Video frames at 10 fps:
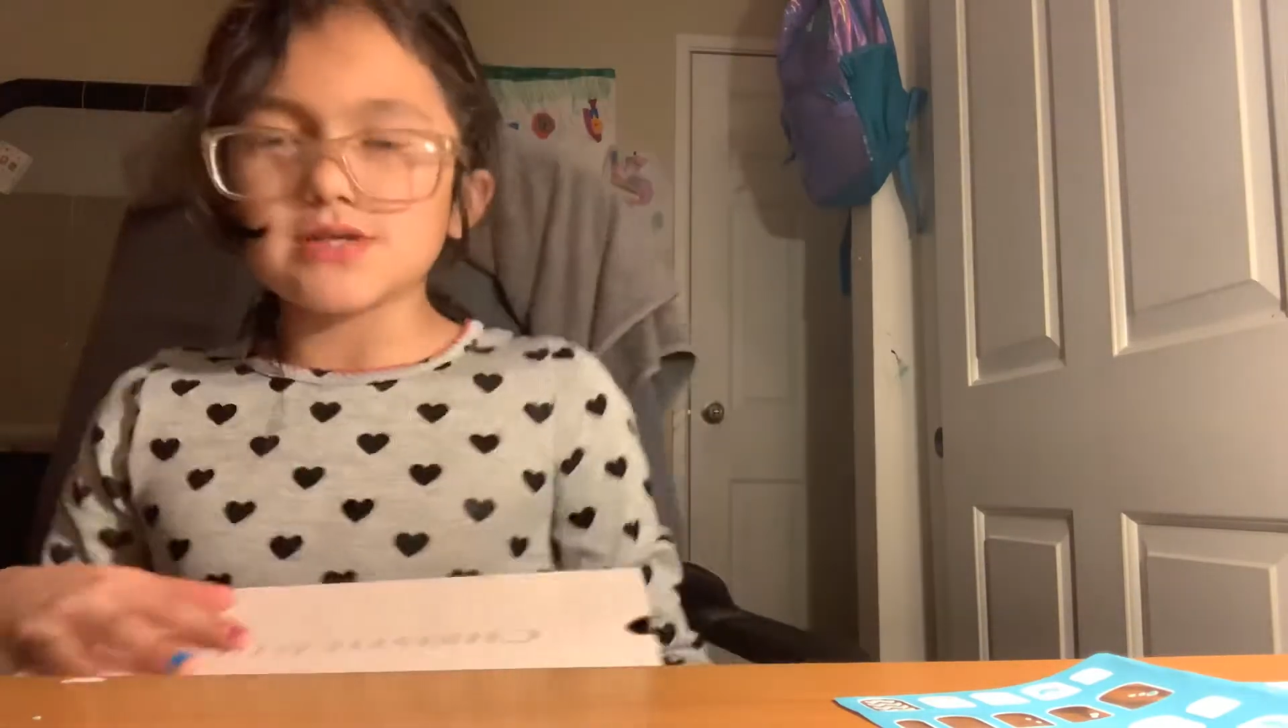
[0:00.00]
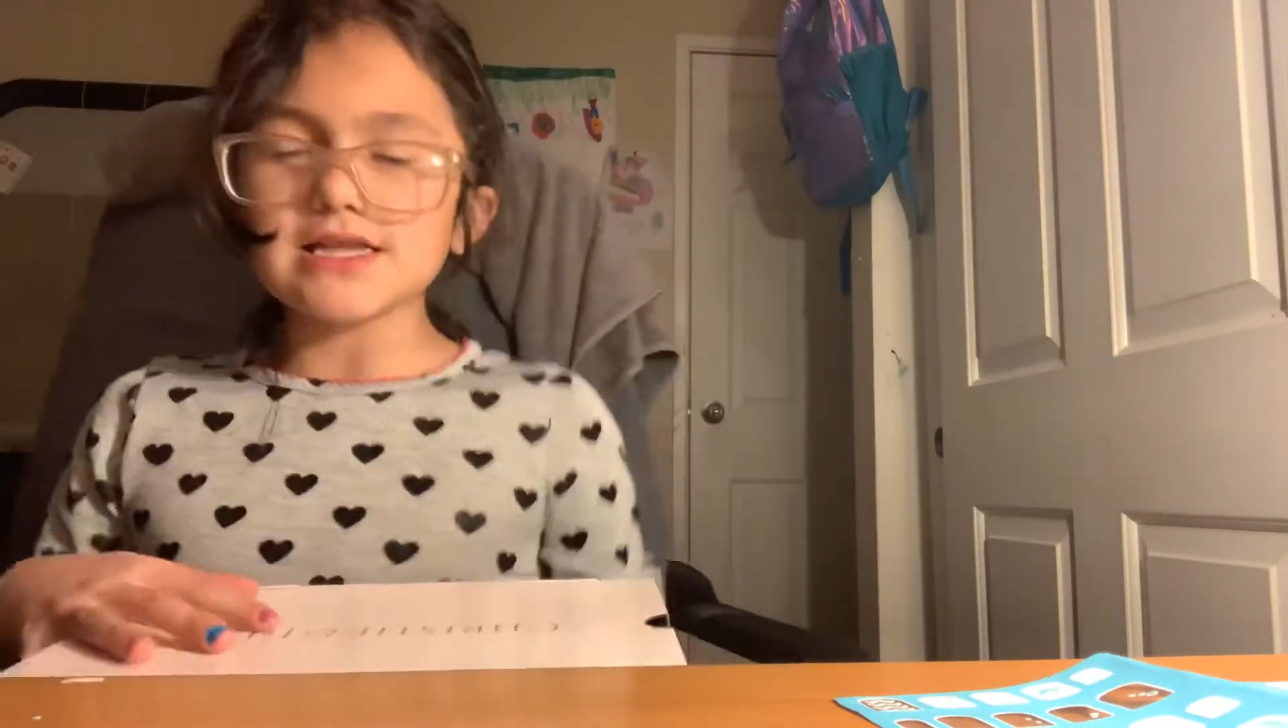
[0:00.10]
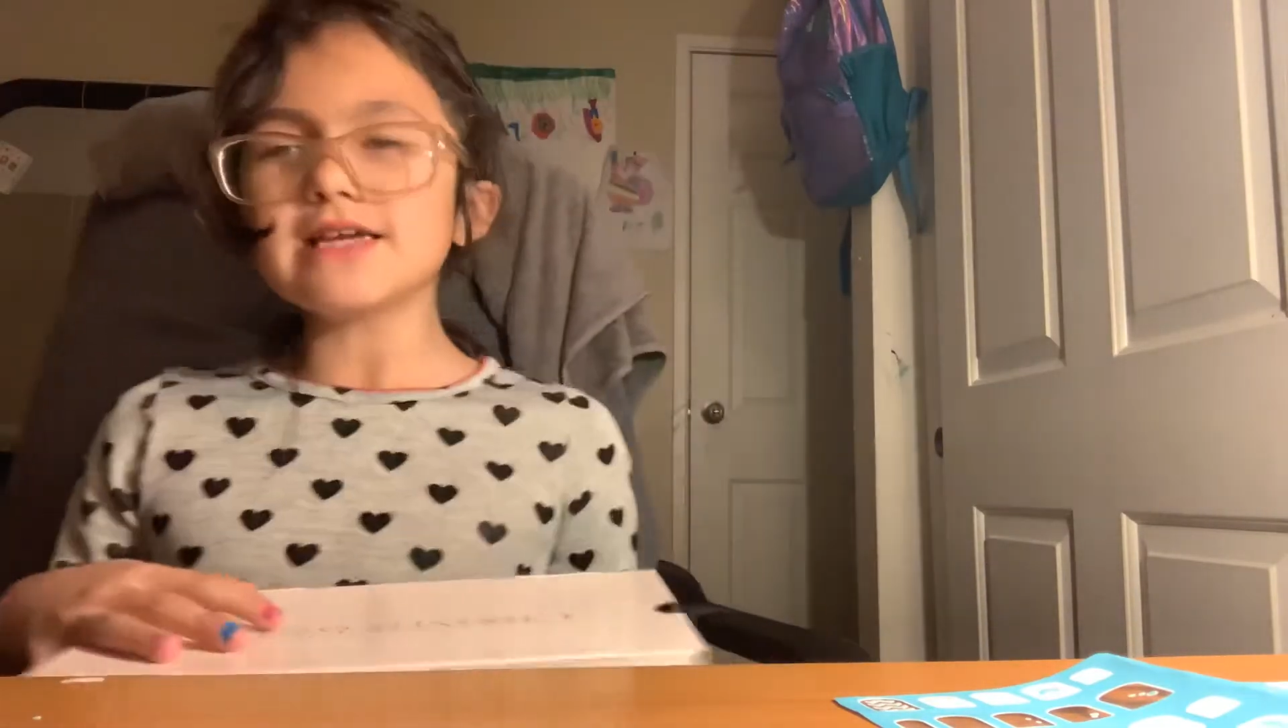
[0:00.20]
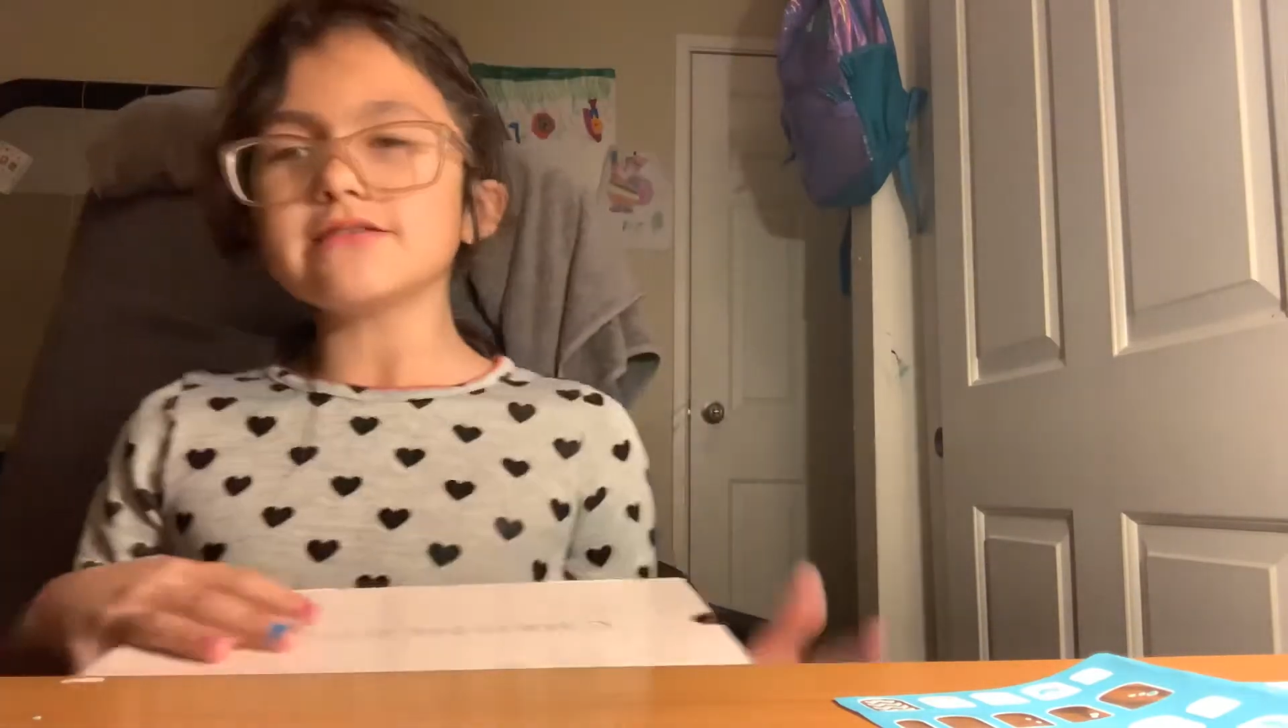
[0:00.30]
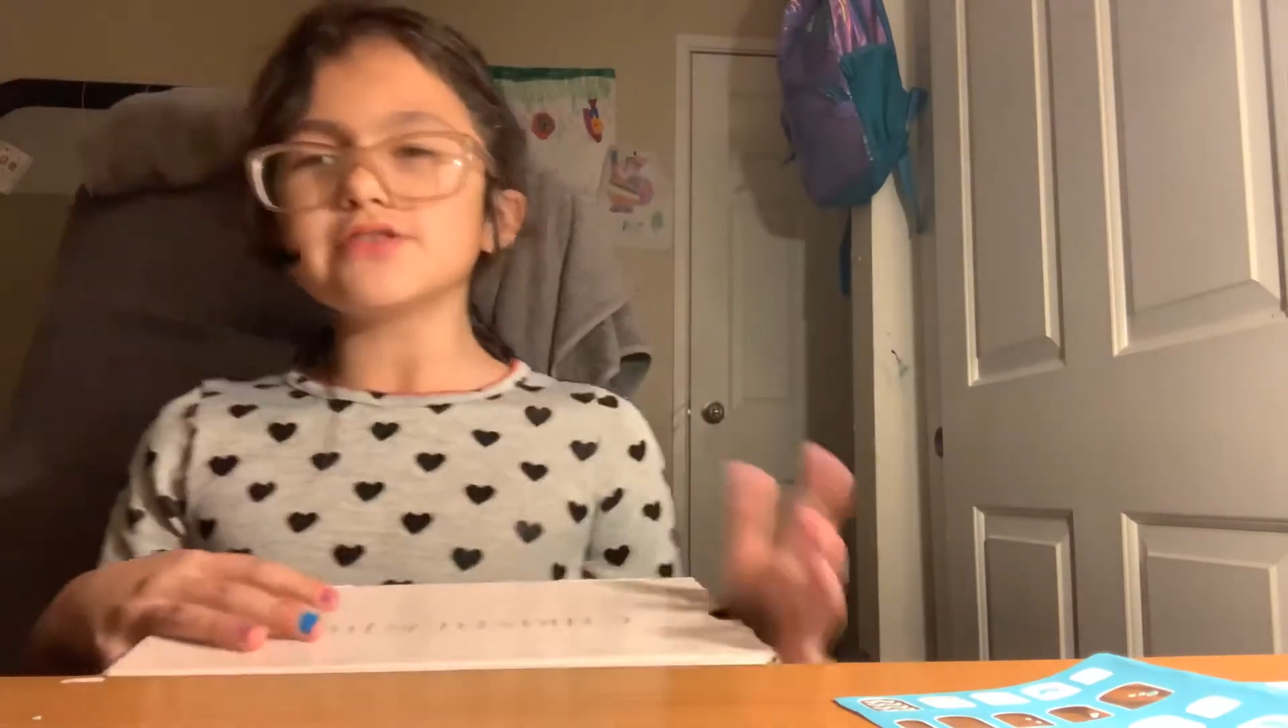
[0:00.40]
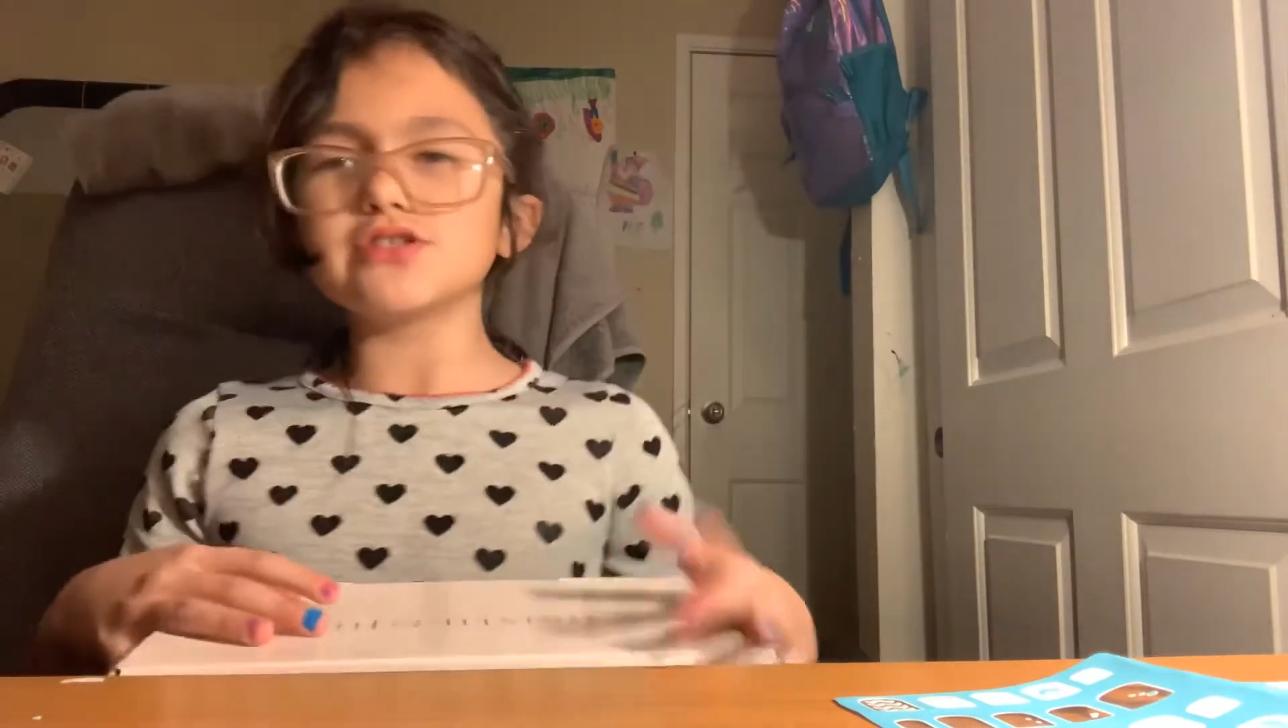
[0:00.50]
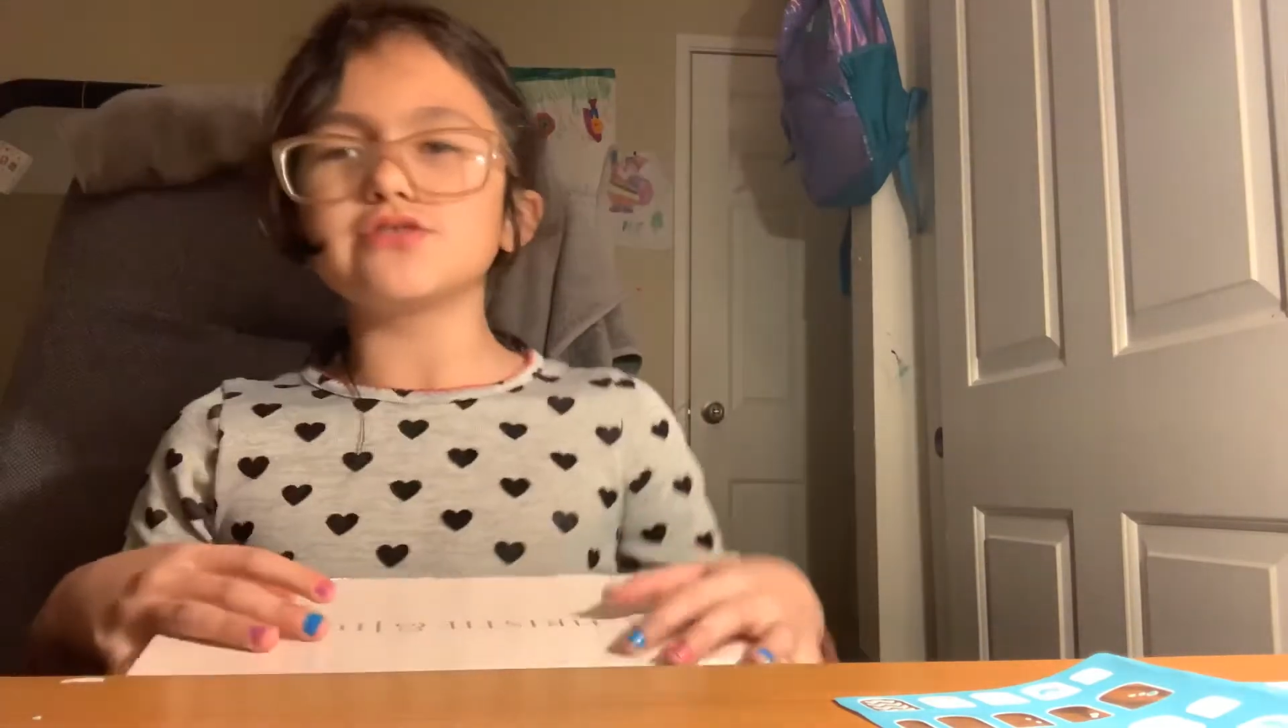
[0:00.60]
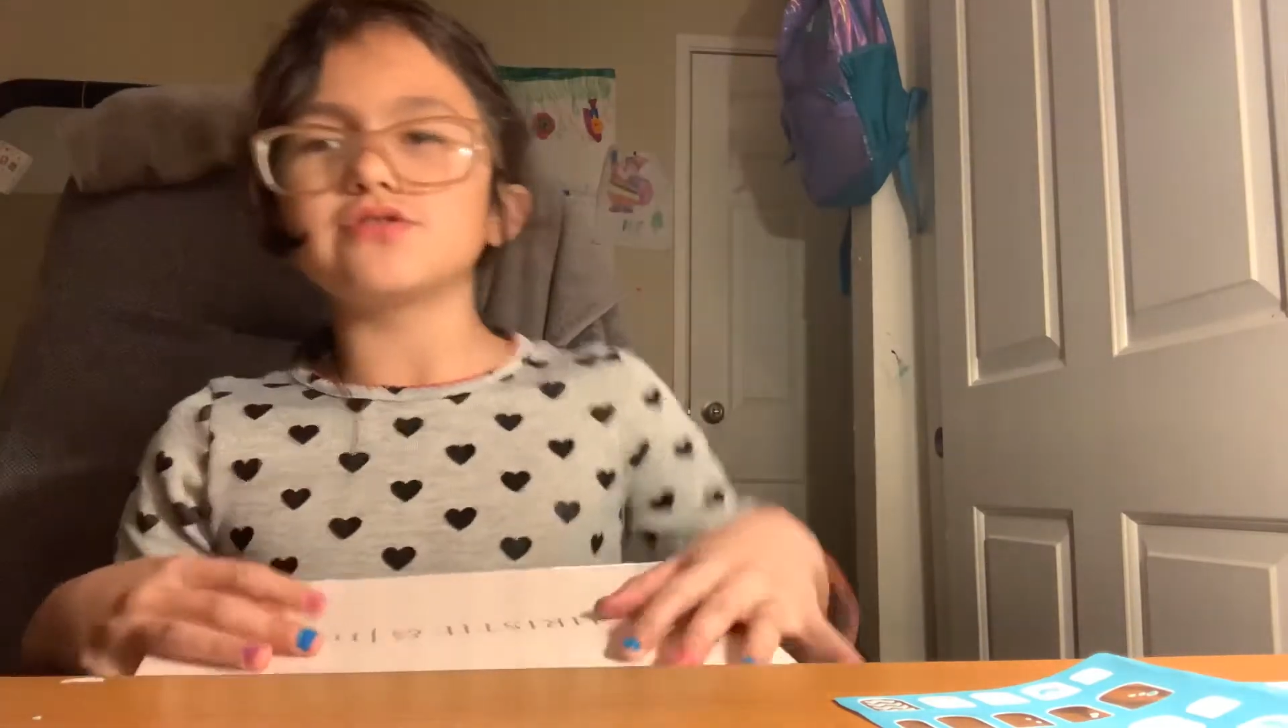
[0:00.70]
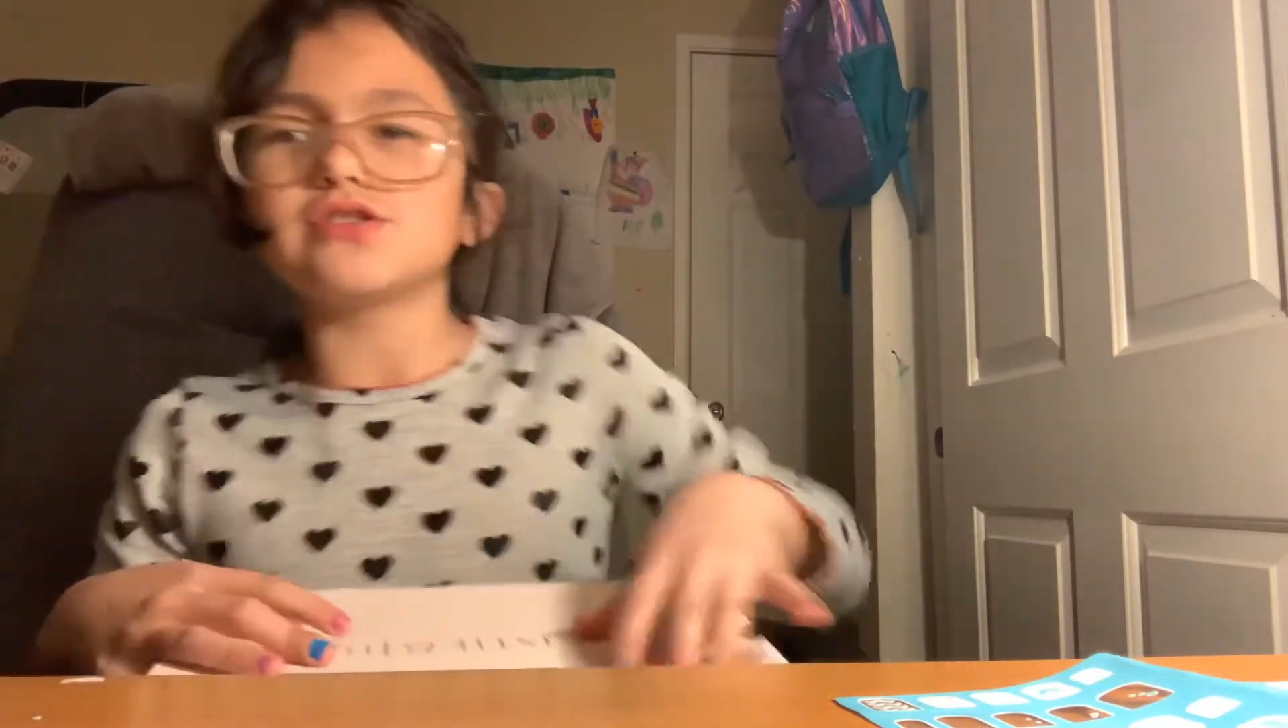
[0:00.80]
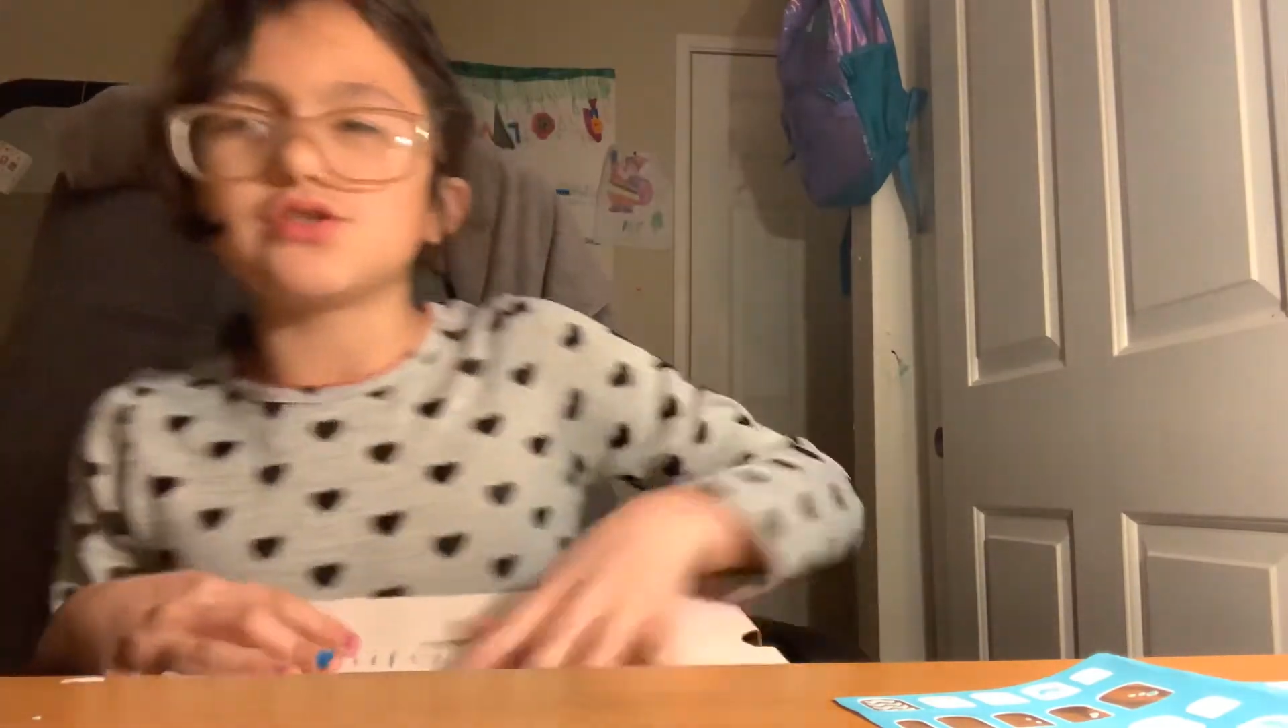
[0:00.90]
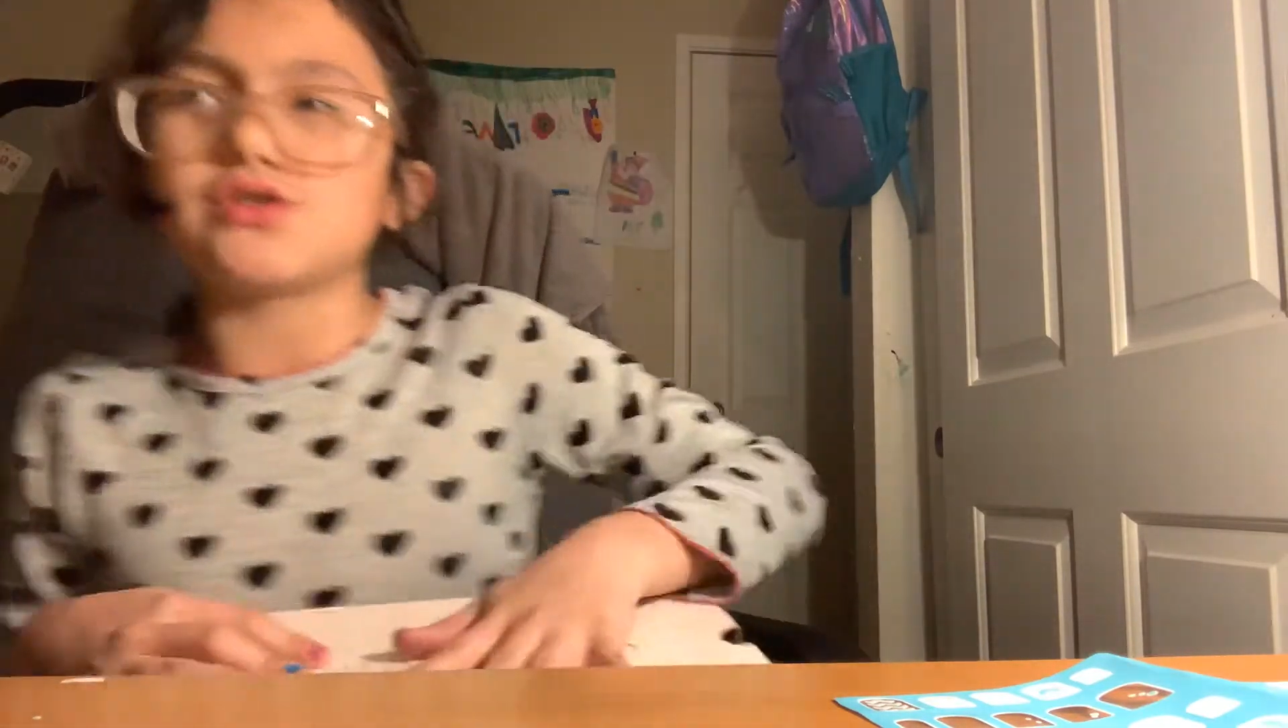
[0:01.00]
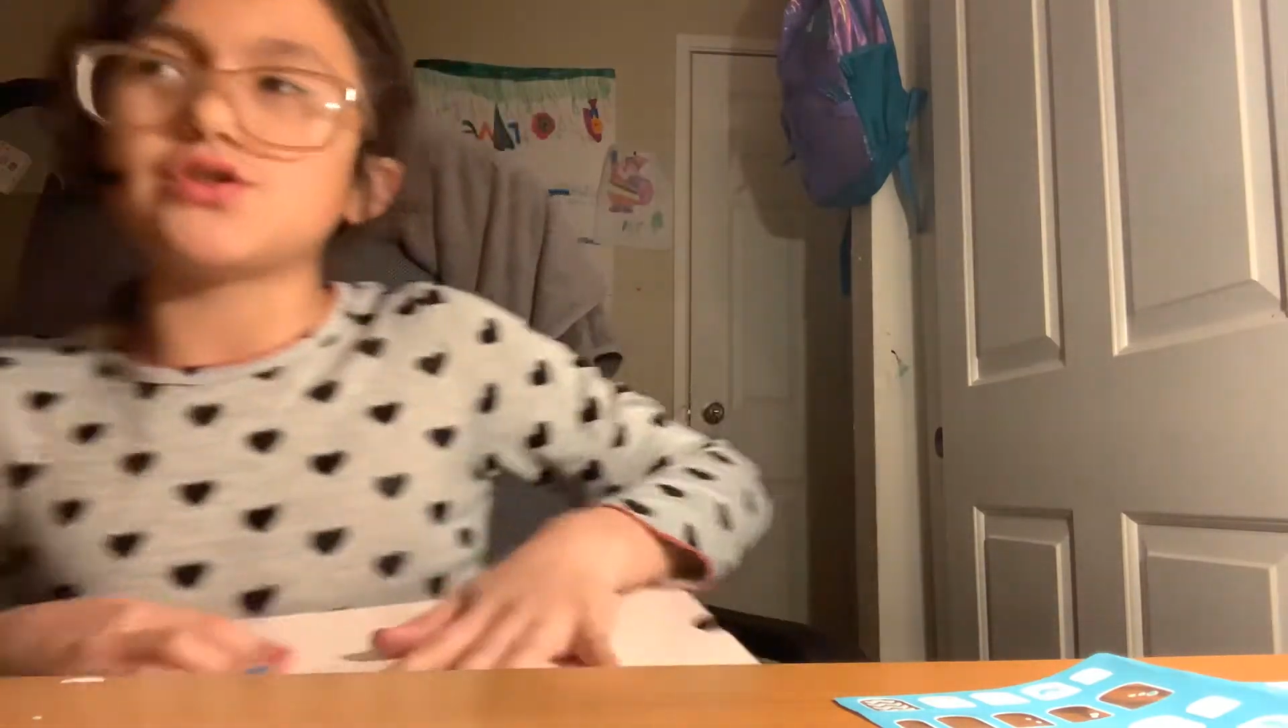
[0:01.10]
I think I'll just do the